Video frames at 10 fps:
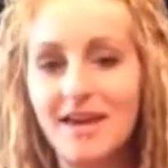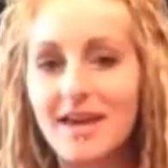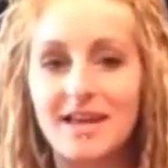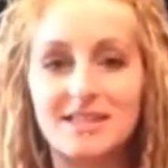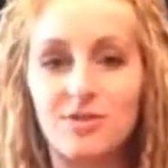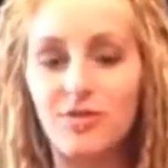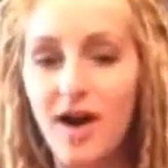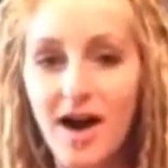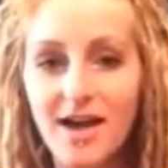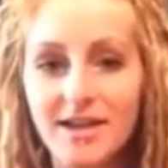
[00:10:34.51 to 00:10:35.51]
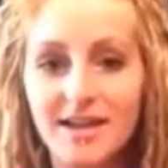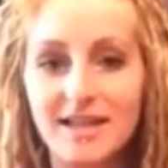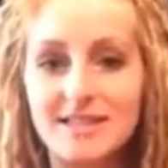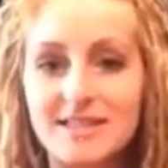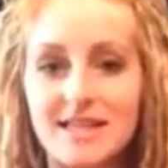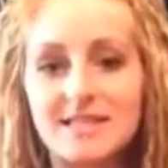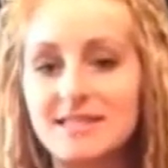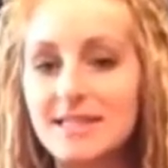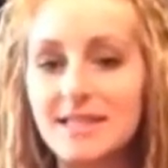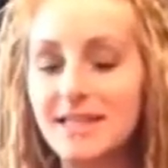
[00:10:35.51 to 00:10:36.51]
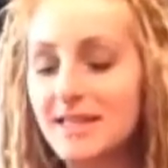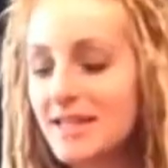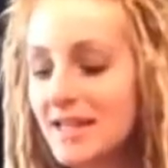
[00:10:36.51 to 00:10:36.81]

It's fun, it's easy.